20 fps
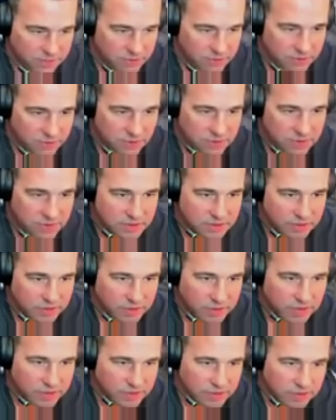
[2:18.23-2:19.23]
the
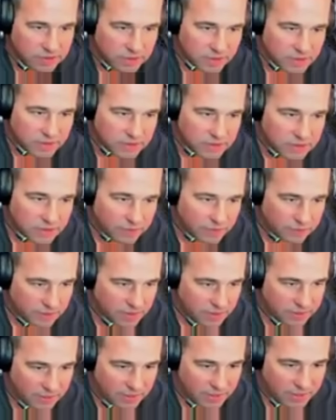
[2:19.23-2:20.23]
interior is nice.
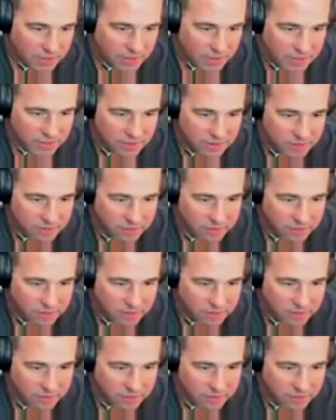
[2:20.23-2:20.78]
I like it.